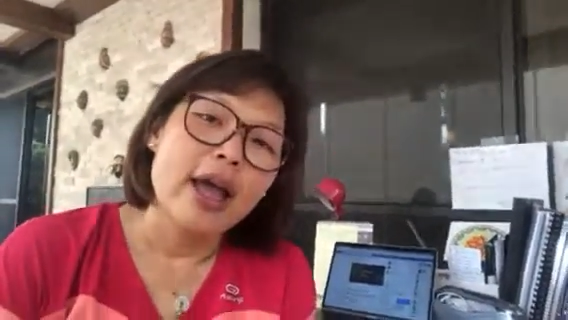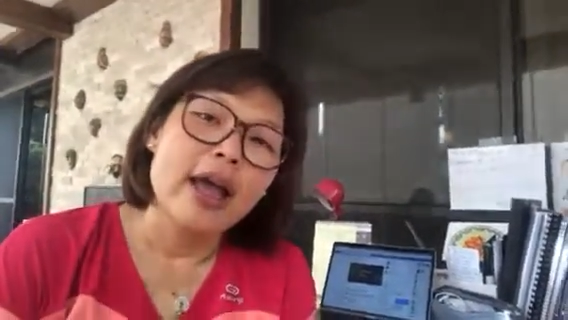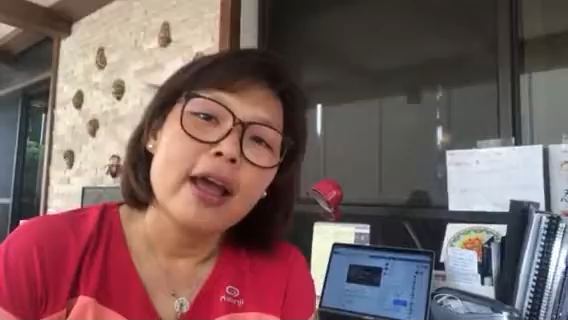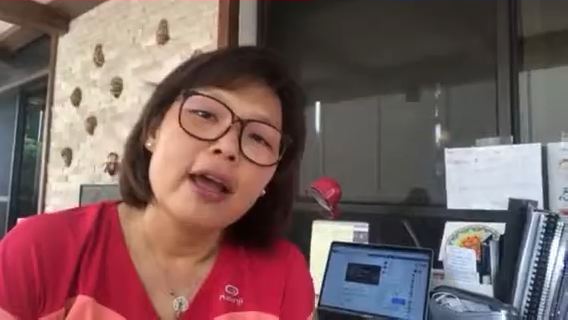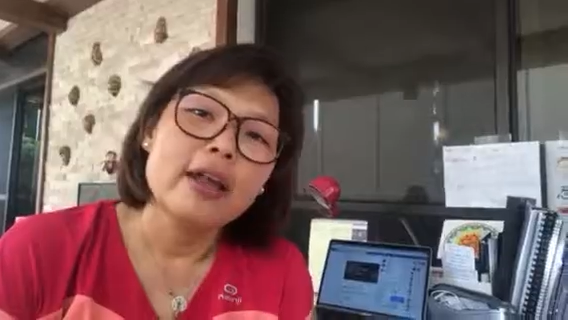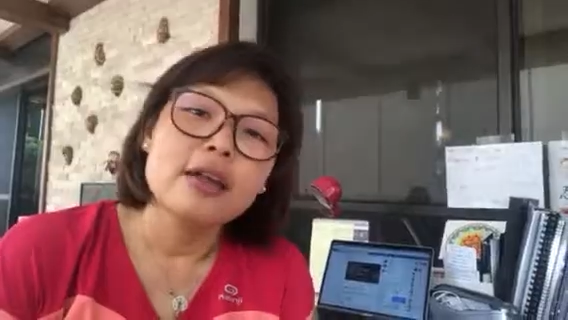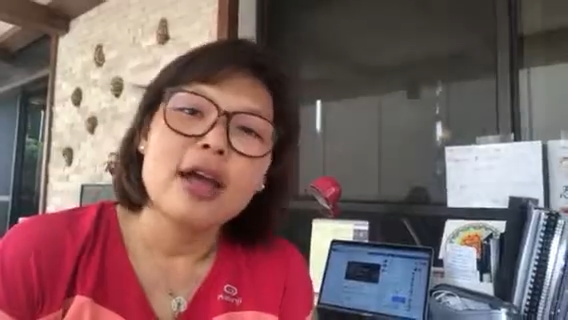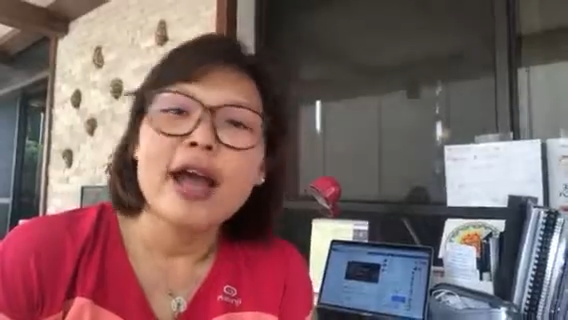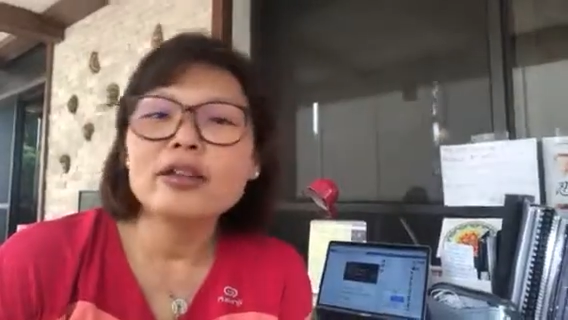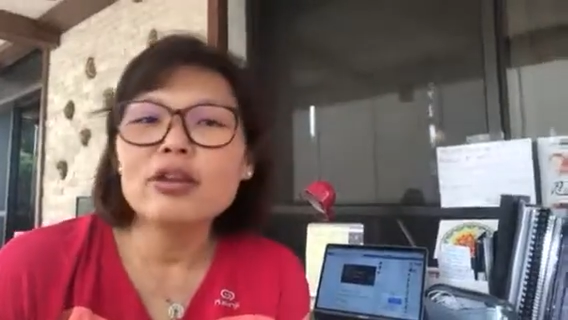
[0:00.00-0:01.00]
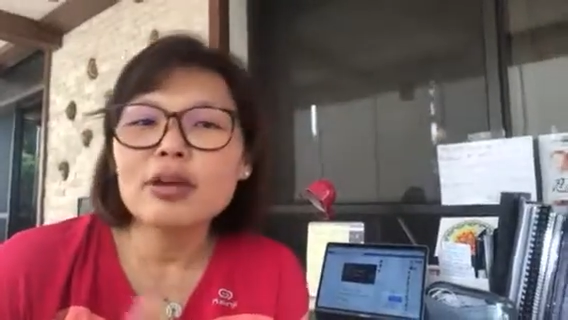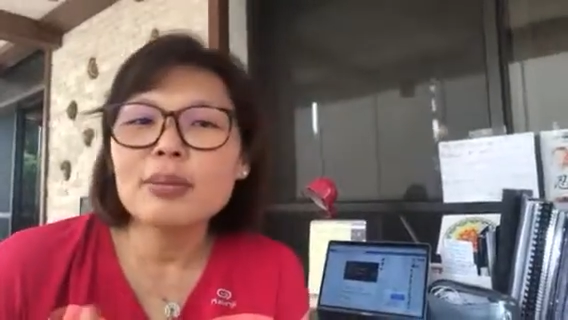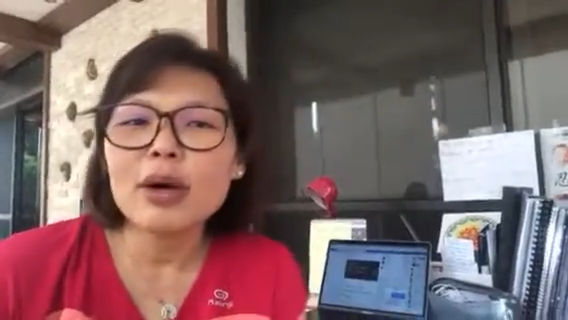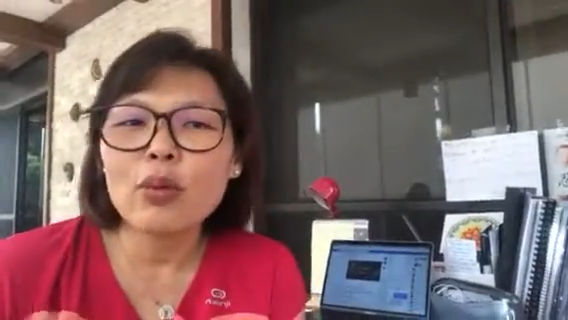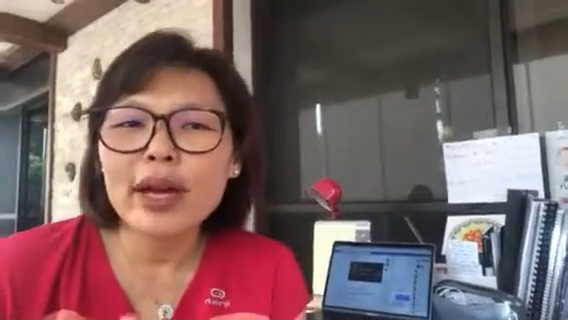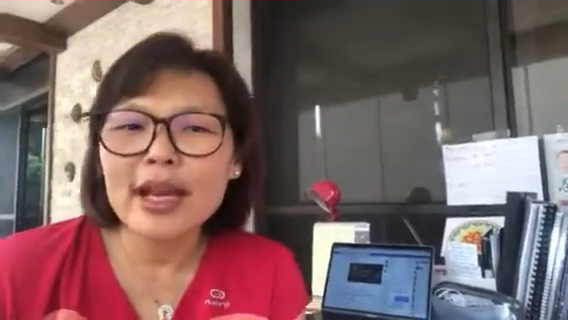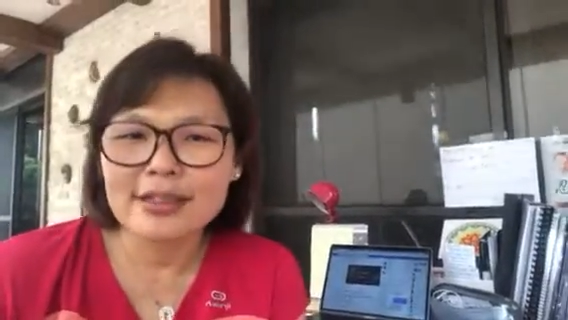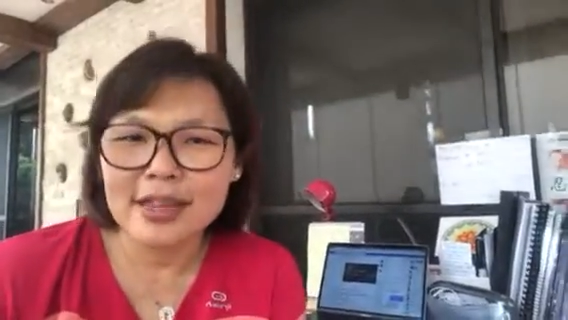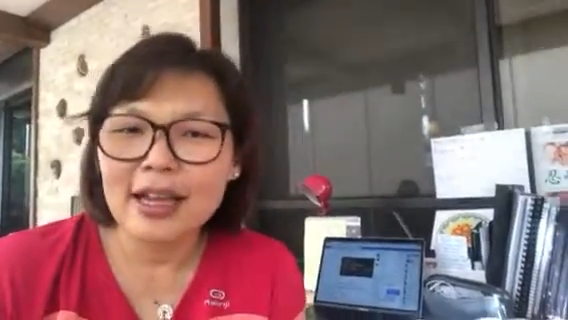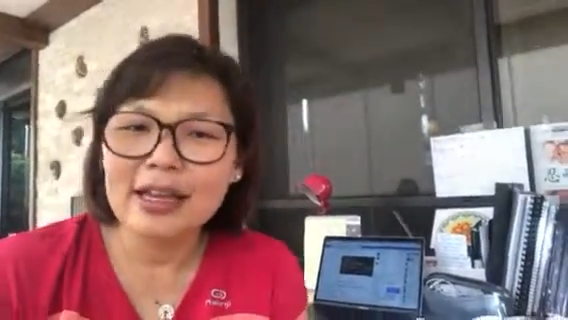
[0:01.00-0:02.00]
And I thought about what
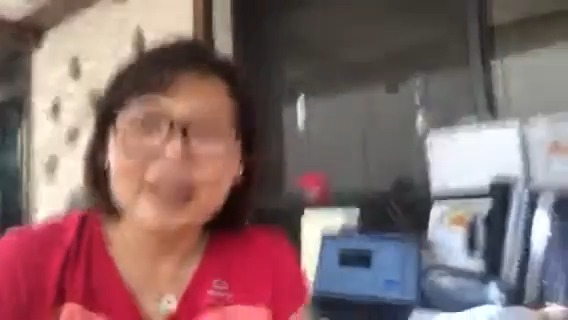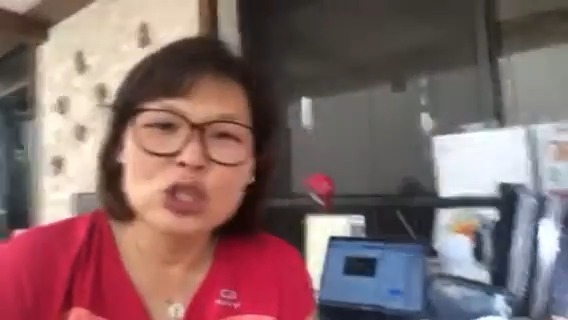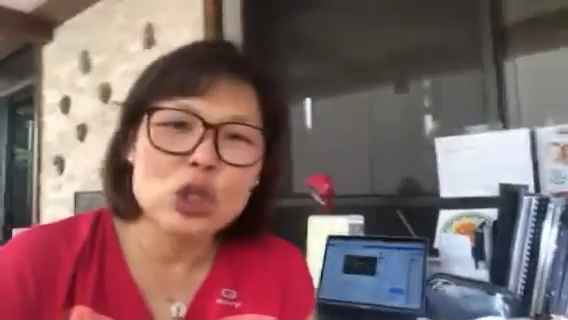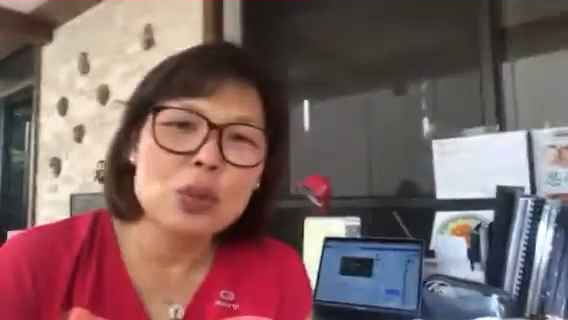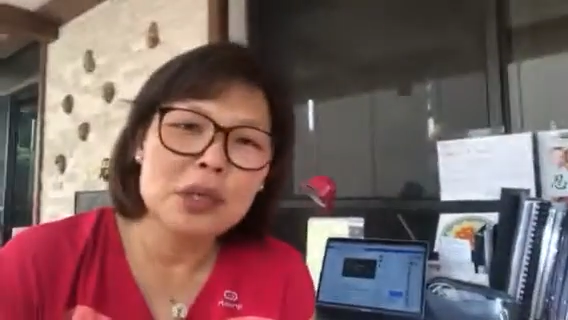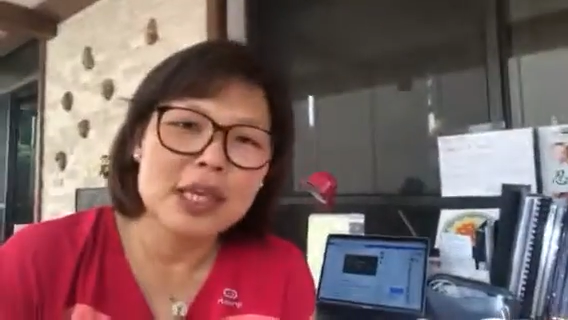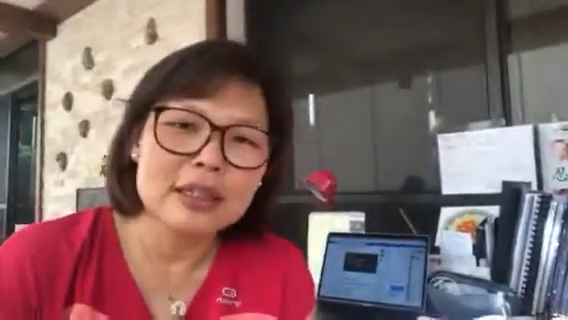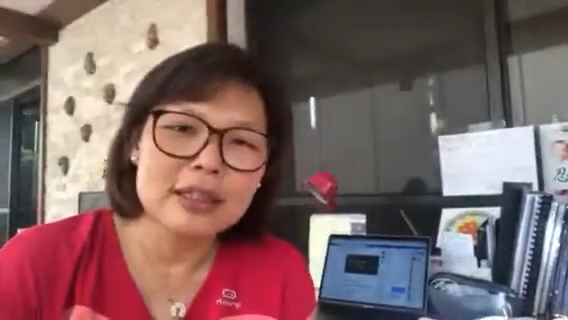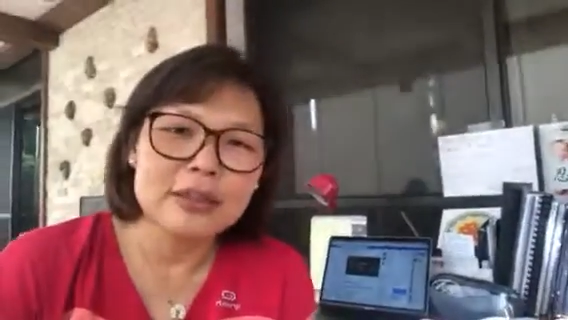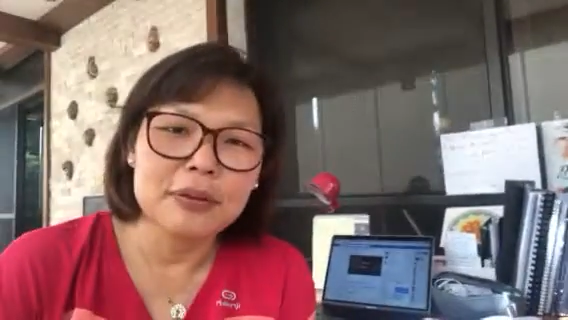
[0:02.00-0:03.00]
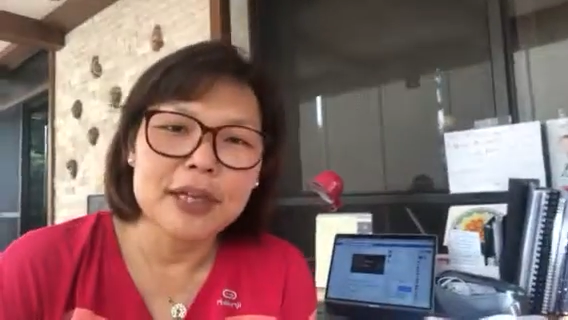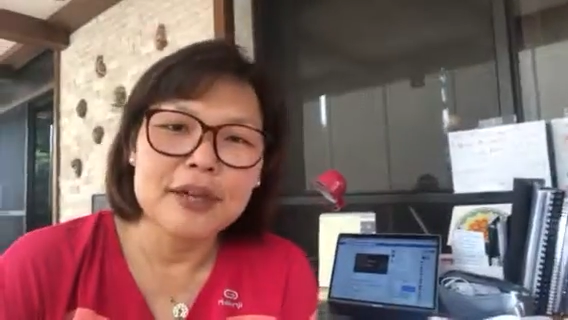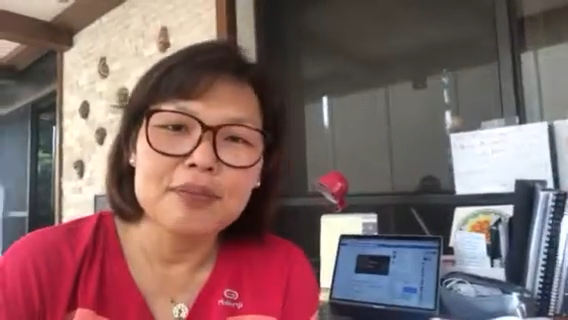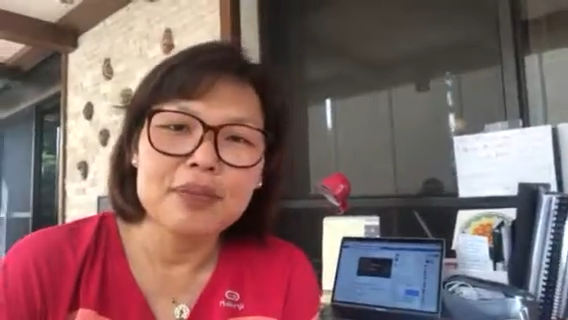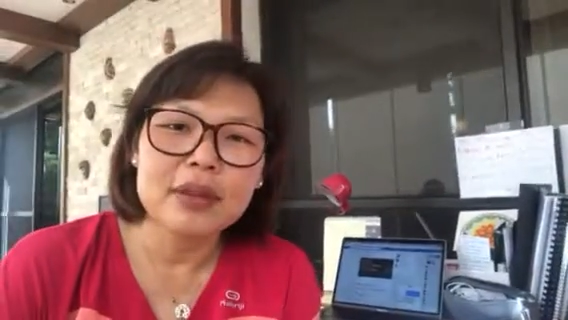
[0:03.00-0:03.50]
exactly is humility, right?